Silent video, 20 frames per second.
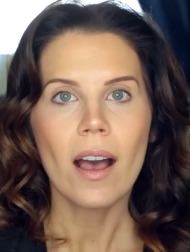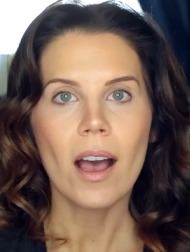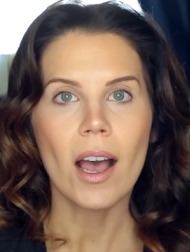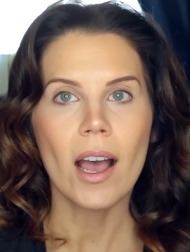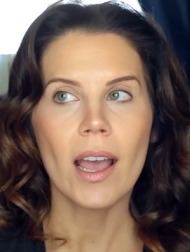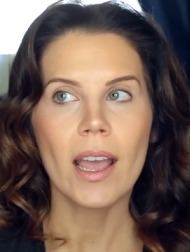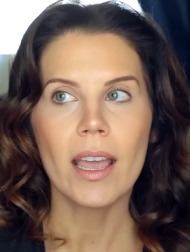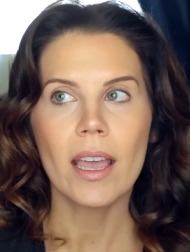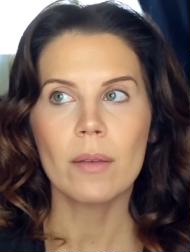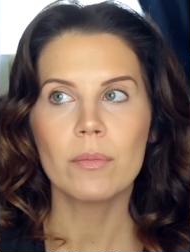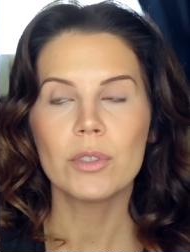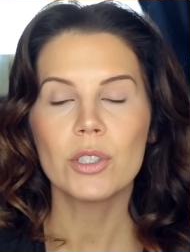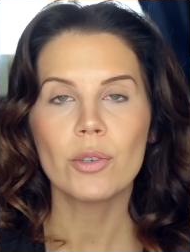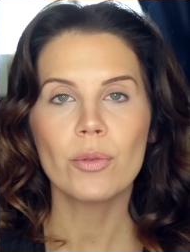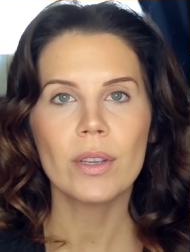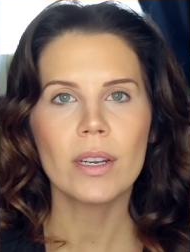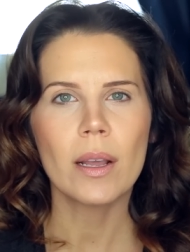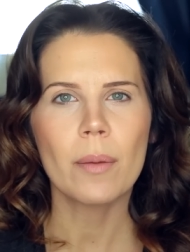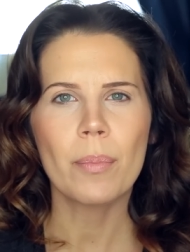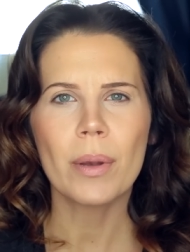I am
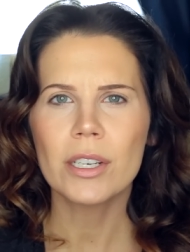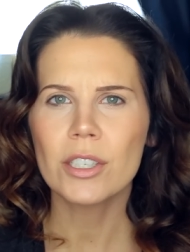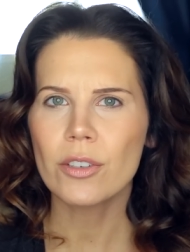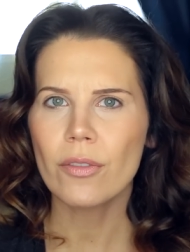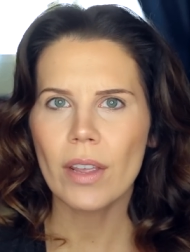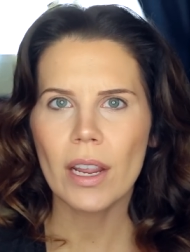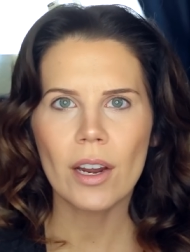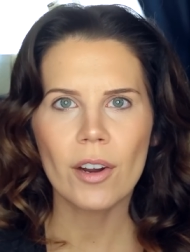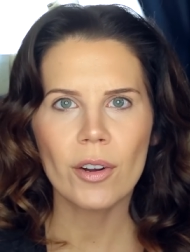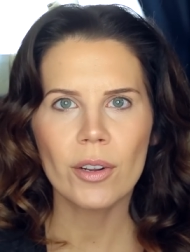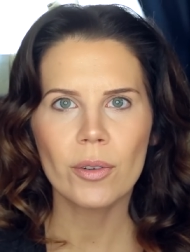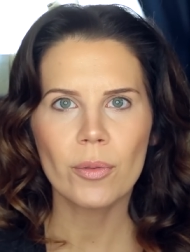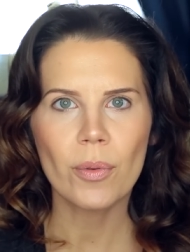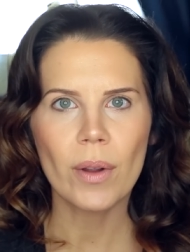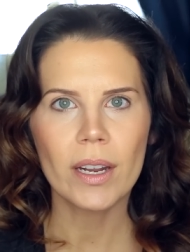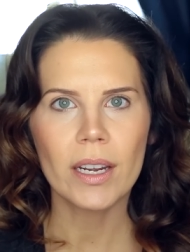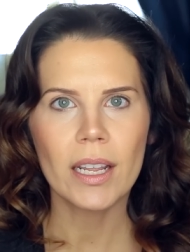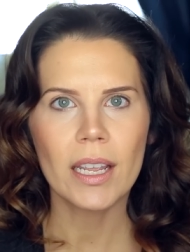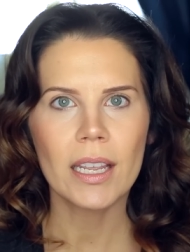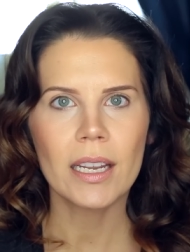doing a bunch of errand
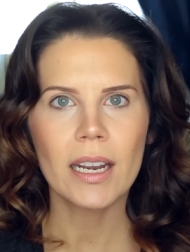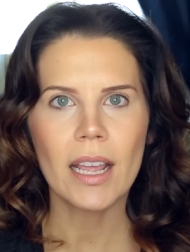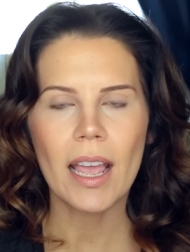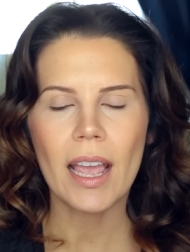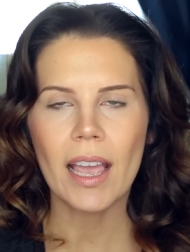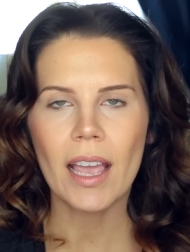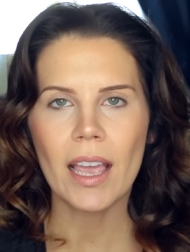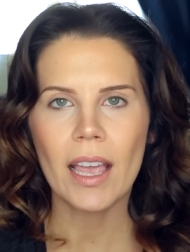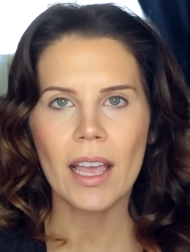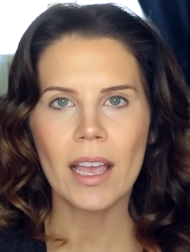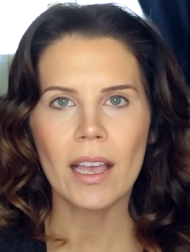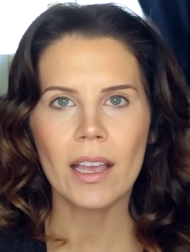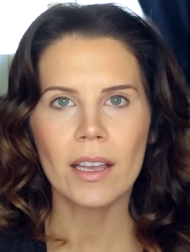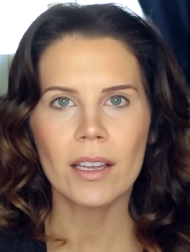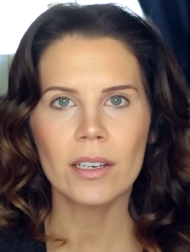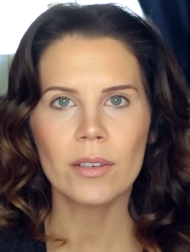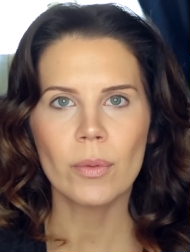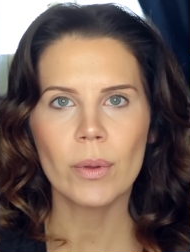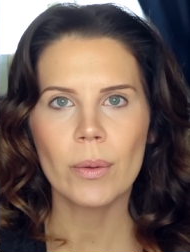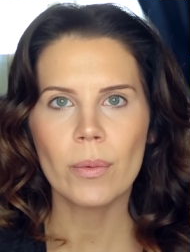running
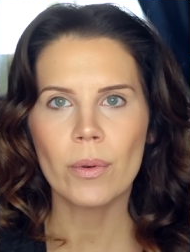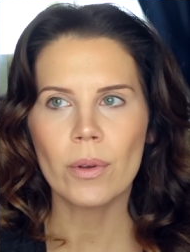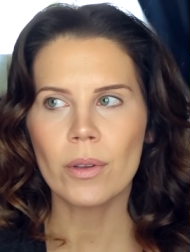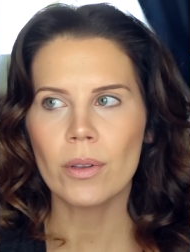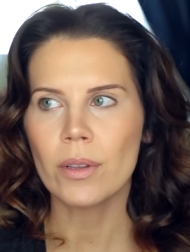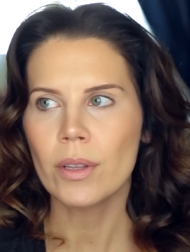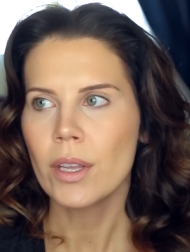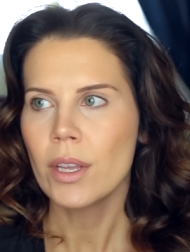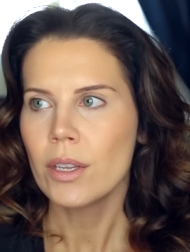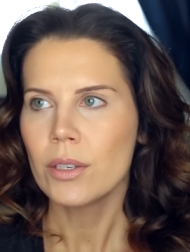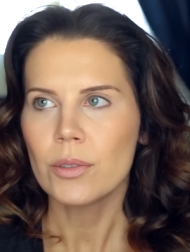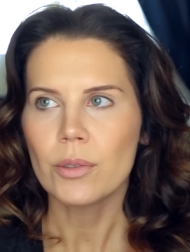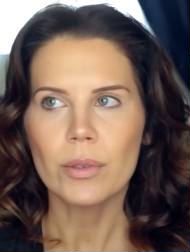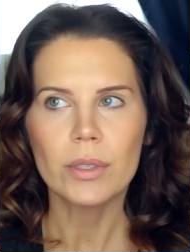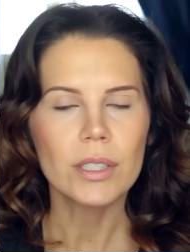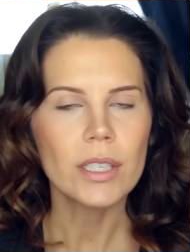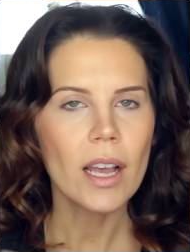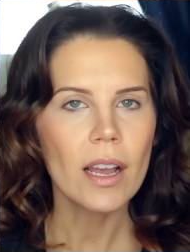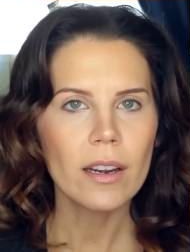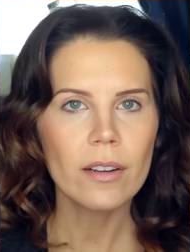and we will do
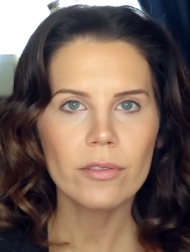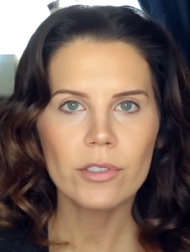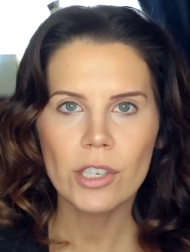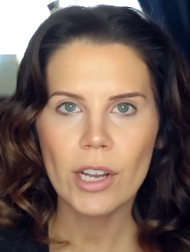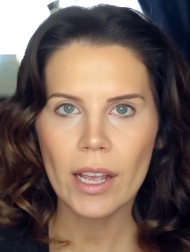a ton of